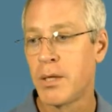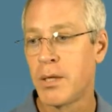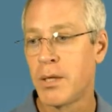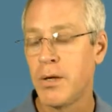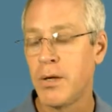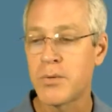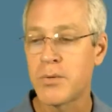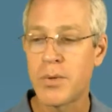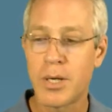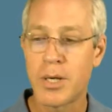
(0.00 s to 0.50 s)

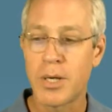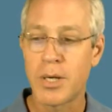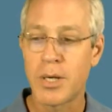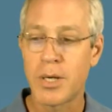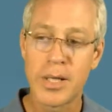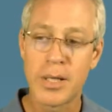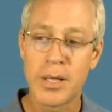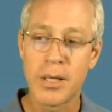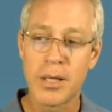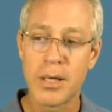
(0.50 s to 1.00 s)
Here's one I put
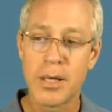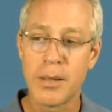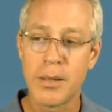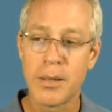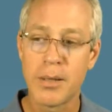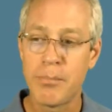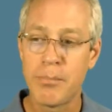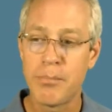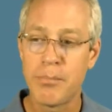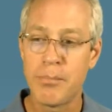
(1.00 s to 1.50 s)
in.
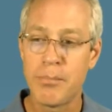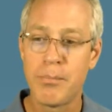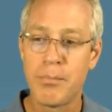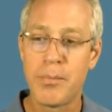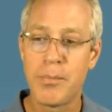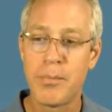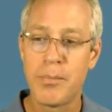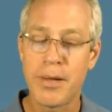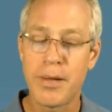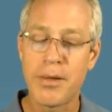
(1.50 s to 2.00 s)

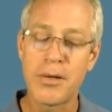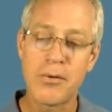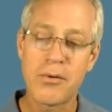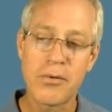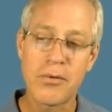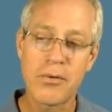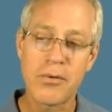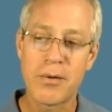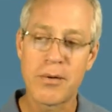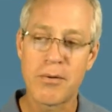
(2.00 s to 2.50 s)
I think it's
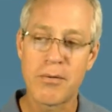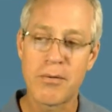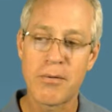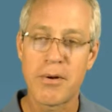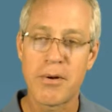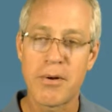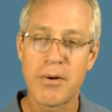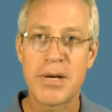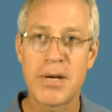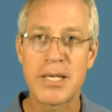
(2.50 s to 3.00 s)
kind of a
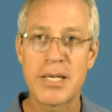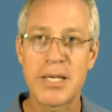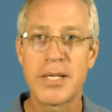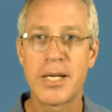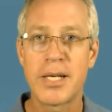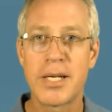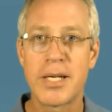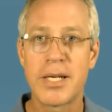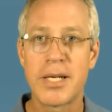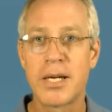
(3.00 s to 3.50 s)

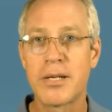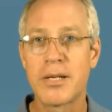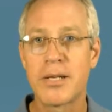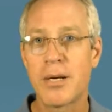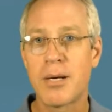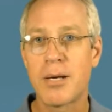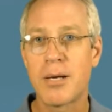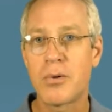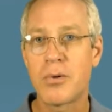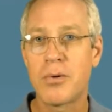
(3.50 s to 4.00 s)
fascinating
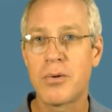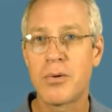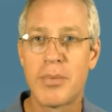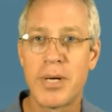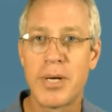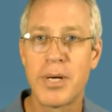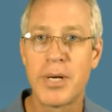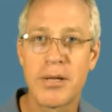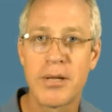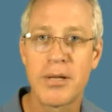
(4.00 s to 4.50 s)
anatomical and
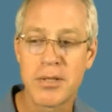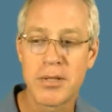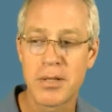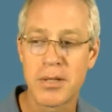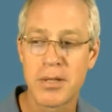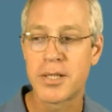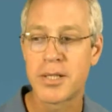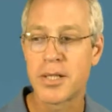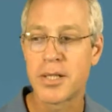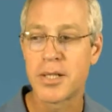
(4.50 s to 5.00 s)

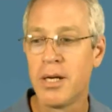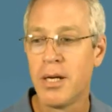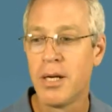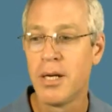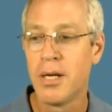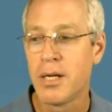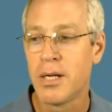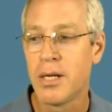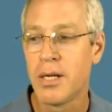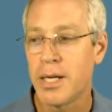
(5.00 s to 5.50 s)
pathophysiologic
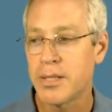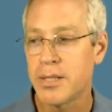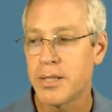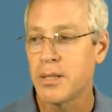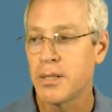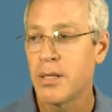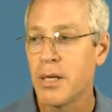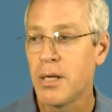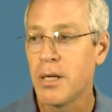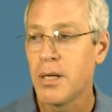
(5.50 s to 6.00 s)

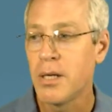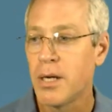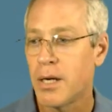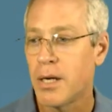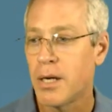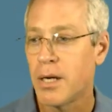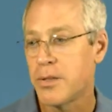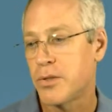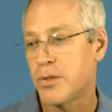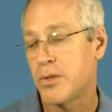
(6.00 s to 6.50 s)
lesson,
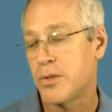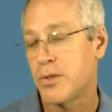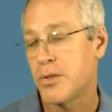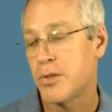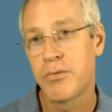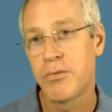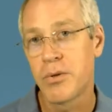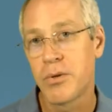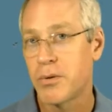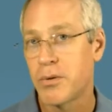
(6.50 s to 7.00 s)
just to
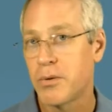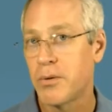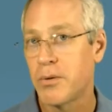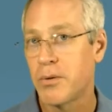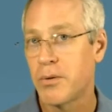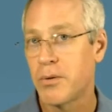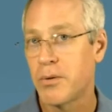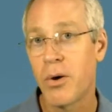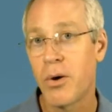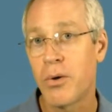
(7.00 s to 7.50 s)
review
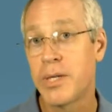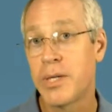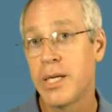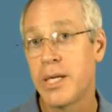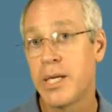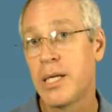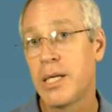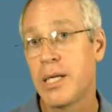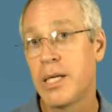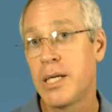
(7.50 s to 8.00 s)
how
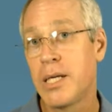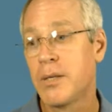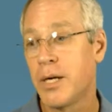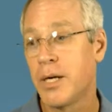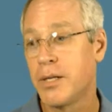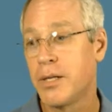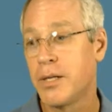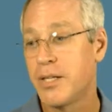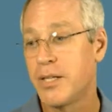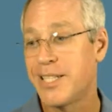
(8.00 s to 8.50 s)
the
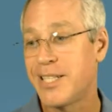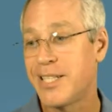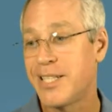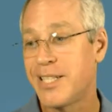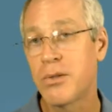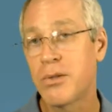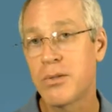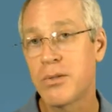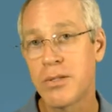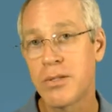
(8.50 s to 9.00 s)

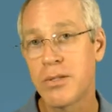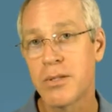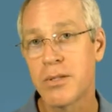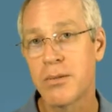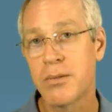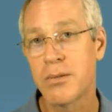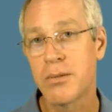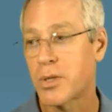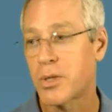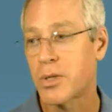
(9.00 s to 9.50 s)
tear
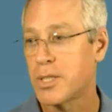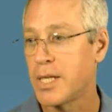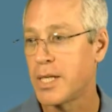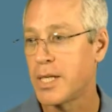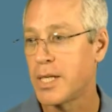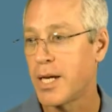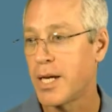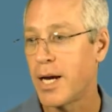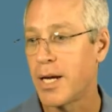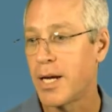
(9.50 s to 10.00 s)
system works in
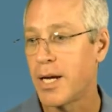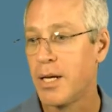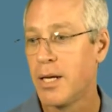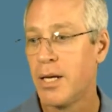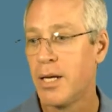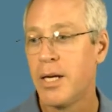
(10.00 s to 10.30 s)
the eye.